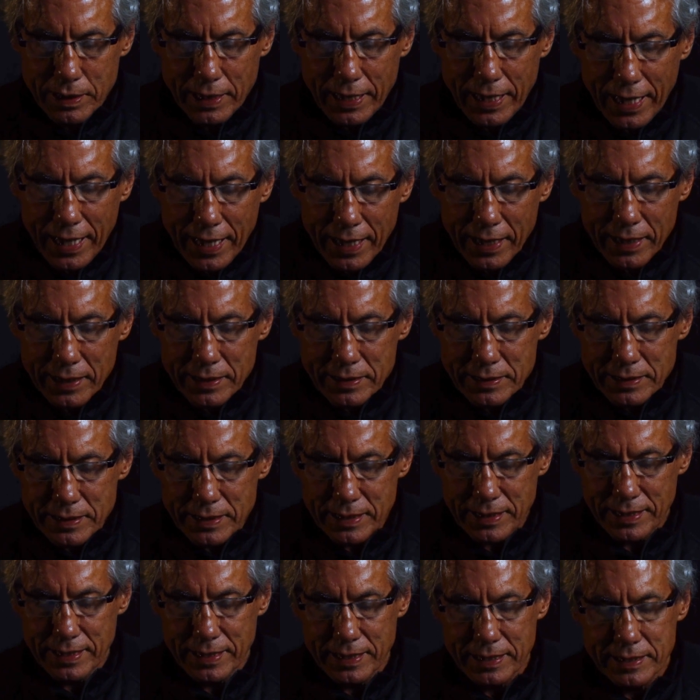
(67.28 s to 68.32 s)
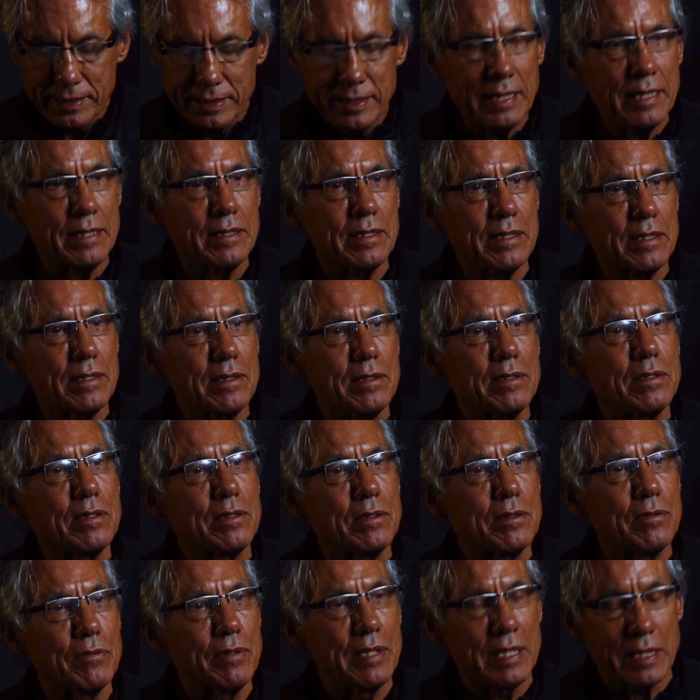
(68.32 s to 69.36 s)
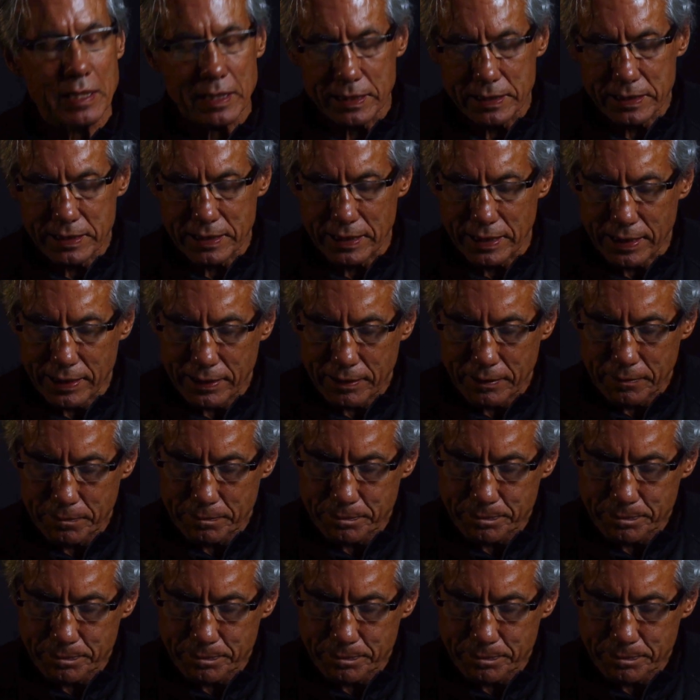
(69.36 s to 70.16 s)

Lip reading: and is it realistic?